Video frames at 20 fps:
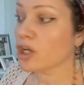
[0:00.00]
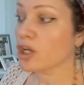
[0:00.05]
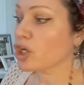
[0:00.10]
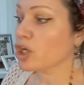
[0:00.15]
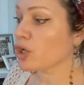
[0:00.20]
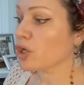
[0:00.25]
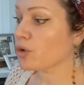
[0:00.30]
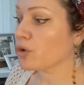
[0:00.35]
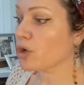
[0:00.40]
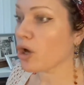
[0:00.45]

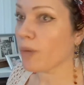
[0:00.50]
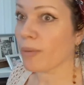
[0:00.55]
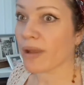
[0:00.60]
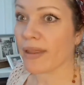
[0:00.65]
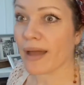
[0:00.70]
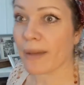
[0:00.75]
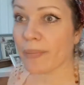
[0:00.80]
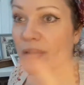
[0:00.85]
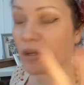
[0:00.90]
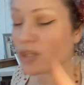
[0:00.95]
normally
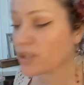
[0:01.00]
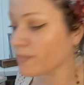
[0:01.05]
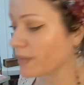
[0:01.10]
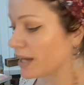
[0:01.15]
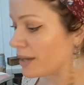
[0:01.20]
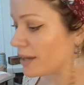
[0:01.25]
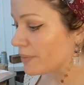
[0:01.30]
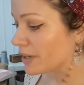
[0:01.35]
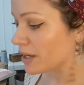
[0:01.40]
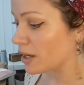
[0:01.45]
that person
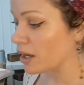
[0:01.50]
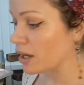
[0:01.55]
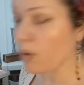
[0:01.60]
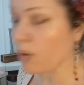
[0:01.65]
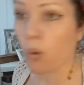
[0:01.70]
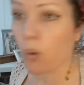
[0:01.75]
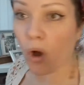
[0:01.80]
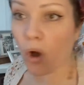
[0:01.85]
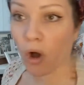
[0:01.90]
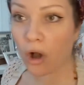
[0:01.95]
might be a
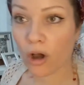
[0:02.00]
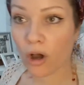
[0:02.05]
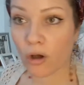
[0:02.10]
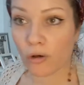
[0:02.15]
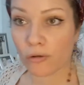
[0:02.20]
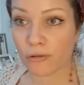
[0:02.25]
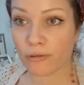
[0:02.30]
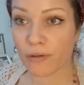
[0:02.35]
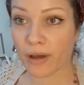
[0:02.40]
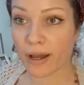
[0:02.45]

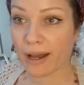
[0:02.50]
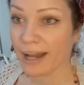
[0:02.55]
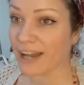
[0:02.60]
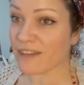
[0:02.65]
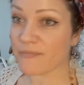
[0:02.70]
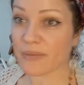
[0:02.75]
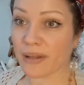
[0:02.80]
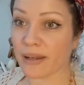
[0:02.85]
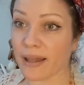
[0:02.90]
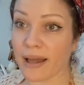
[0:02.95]
walkover.
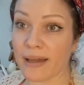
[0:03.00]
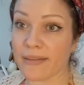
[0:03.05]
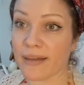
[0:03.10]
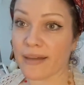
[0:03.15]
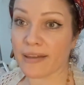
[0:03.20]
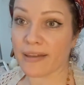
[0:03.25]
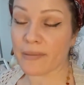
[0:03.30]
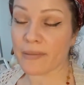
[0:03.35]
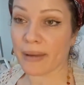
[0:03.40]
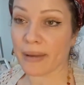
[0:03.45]
I've been like that
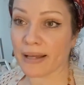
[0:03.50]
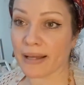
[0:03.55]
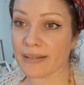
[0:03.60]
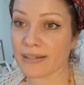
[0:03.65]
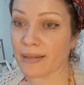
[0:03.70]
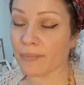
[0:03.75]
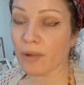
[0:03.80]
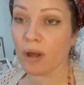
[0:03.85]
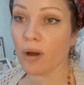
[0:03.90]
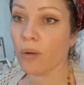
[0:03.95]
in the past.
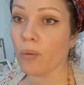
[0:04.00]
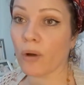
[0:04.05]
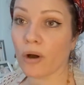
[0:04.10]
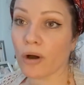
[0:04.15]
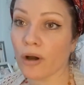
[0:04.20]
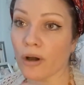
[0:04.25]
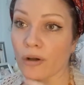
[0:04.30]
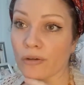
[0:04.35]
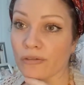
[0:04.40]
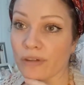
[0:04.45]
I'm not a
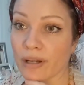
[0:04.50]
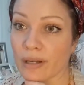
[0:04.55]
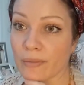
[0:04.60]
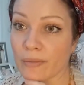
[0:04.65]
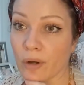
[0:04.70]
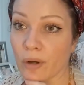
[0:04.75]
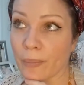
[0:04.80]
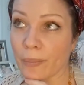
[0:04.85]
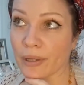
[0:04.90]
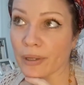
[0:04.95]
walkover
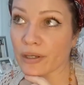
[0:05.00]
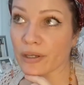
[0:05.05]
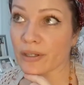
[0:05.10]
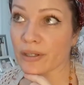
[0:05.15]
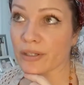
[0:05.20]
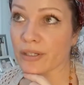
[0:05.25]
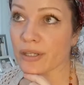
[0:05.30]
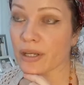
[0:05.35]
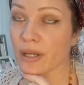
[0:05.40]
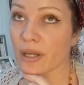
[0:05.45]
anymore,
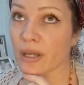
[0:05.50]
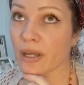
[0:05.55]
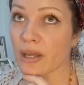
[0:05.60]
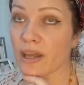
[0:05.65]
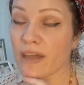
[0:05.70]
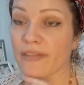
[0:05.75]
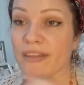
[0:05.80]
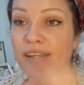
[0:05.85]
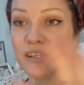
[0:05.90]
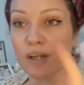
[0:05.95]
because
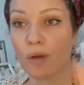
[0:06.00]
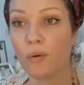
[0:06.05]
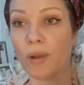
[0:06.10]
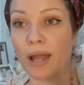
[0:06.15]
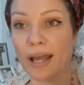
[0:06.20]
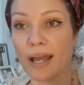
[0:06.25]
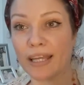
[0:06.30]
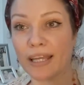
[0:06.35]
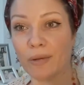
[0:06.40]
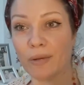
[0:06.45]
they don't
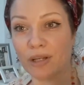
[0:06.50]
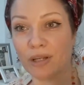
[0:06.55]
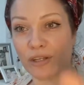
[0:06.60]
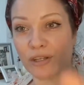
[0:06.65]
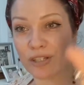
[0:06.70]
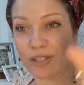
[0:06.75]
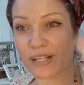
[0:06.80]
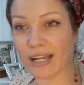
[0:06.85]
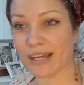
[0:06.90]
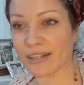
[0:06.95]
like it when you
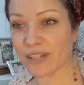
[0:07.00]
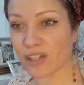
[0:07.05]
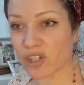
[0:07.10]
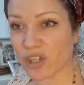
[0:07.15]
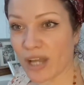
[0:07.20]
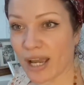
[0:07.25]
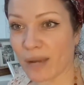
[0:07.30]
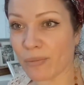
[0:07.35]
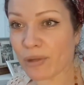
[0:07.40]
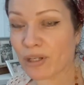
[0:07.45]
start to
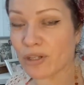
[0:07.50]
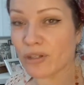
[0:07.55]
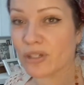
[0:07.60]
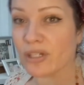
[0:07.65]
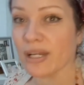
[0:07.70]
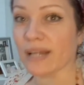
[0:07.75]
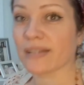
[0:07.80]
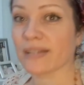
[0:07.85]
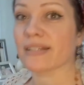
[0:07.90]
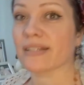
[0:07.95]
shine, when you
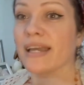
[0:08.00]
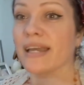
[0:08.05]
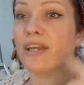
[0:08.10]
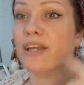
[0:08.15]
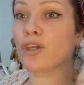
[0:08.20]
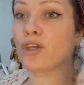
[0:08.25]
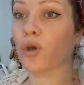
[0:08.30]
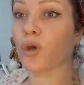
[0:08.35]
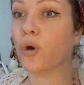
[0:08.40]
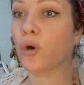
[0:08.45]
start to take
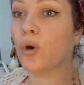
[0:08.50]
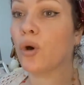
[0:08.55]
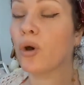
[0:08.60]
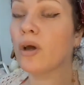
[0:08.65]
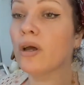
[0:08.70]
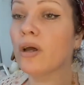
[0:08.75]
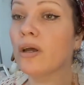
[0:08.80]
your